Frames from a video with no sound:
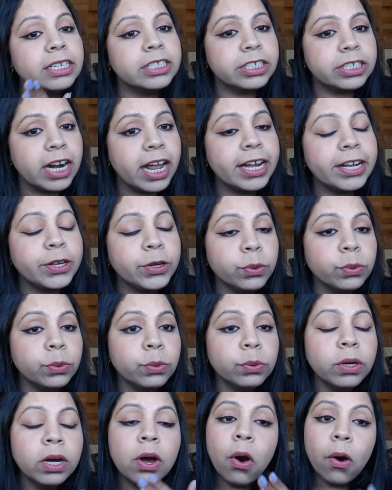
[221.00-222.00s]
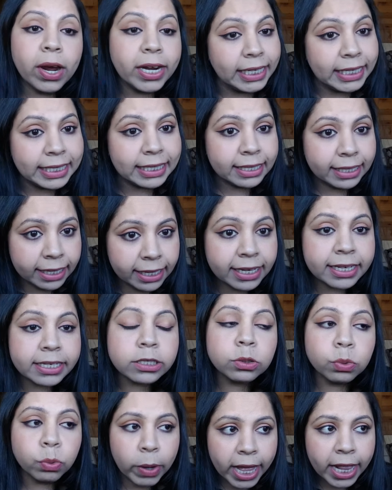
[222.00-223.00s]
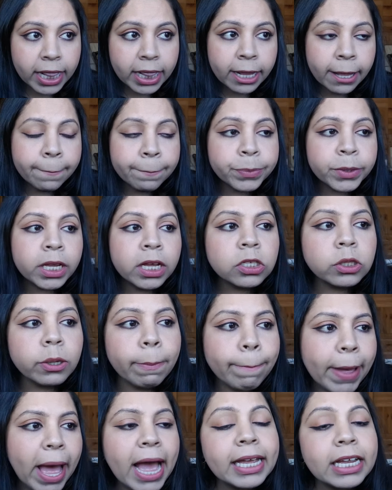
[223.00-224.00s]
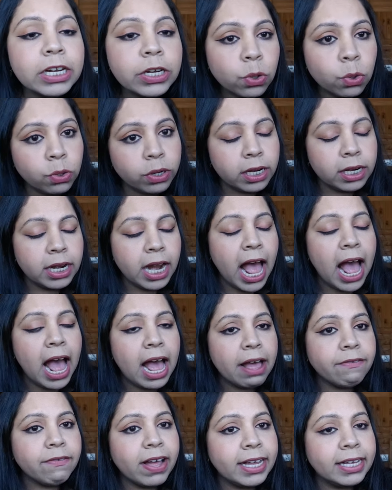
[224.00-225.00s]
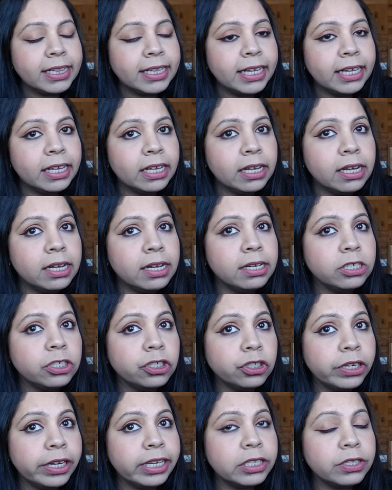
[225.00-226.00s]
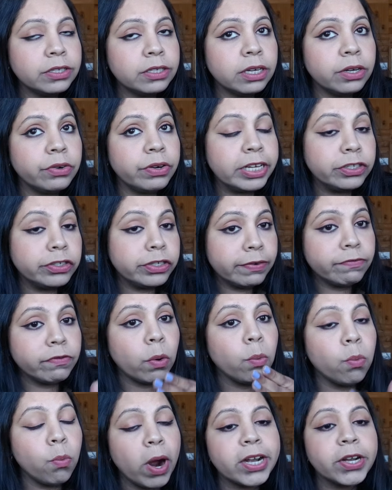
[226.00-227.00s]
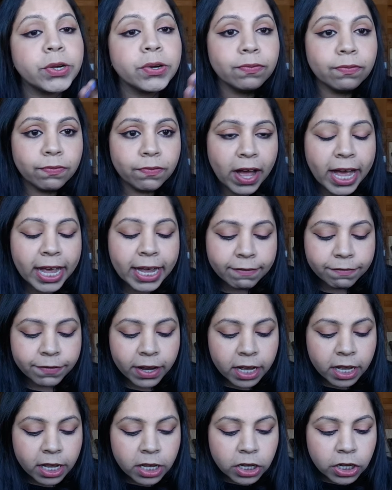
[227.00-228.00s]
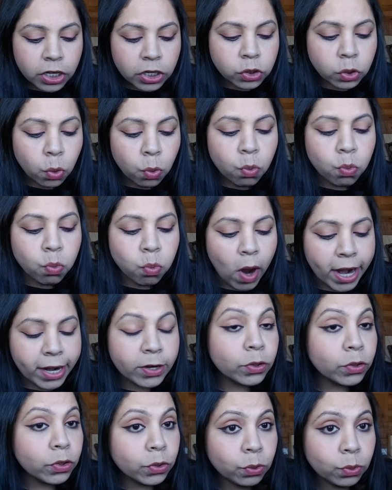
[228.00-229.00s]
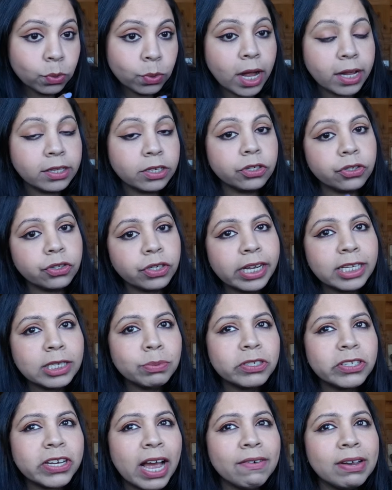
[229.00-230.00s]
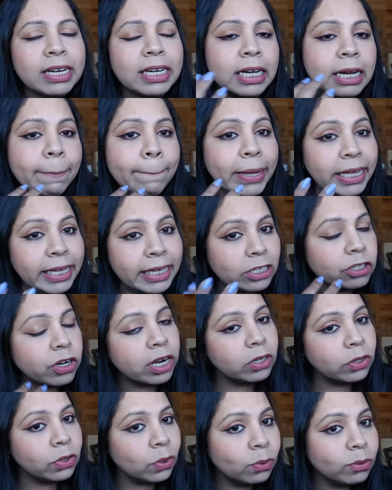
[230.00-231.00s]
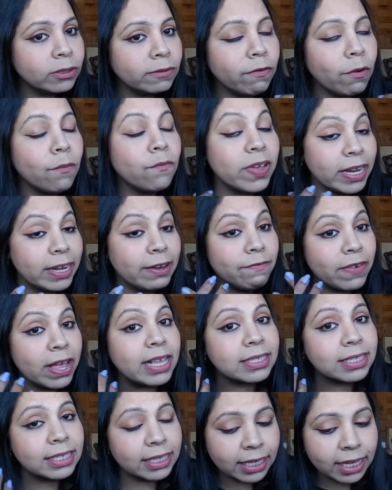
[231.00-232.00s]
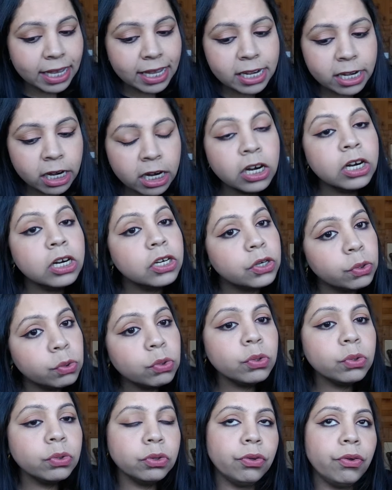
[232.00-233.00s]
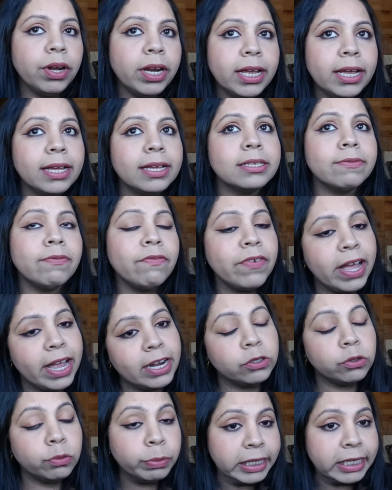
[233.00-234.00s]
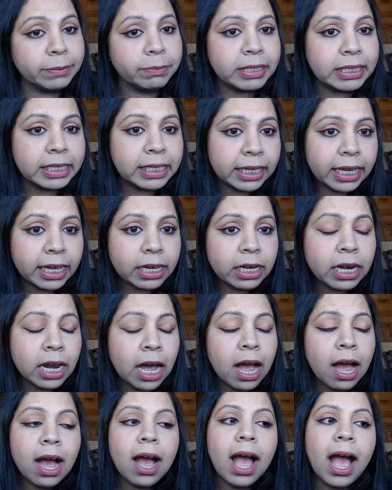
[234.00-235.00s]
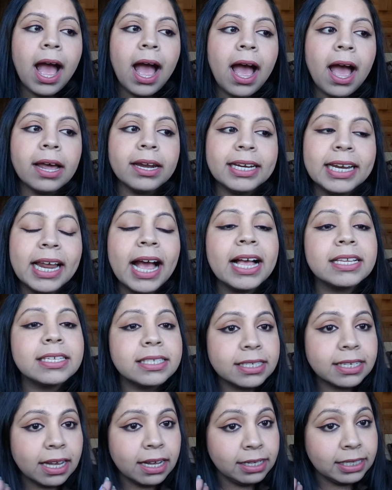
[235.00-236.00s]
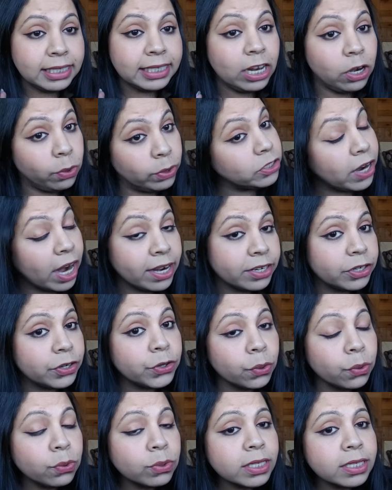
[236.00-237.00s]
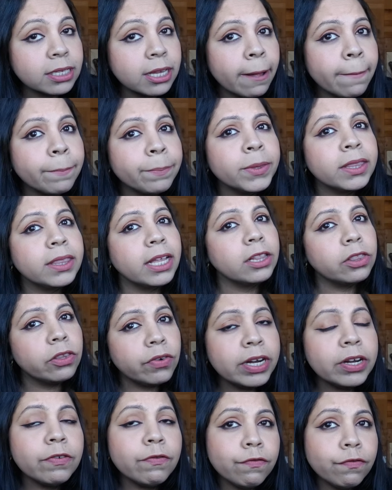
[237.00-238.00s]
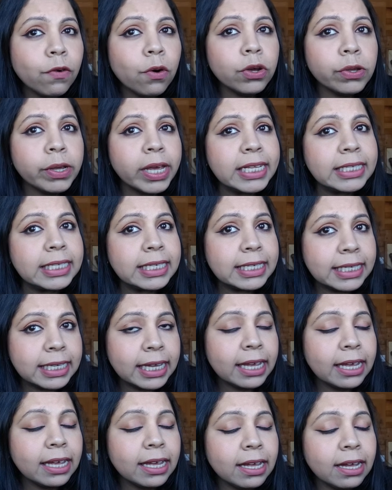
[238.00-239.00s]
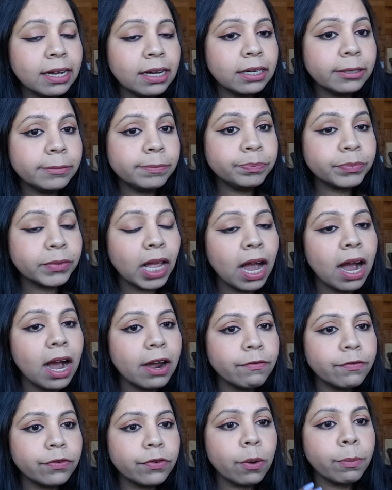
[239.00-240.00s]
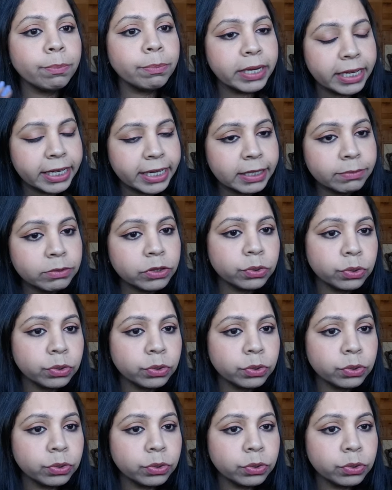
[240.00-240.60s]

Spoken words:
dry to oily skin as well. So Pac in total have, I think, shades ranging from 1 to 5. So 1 to 2 are the shades which have a little pinkish undertones for very fair skin. 2 to 3 is fair to medium skin, and it has yellowish undertones. Then 3 to 4 you can say are from medium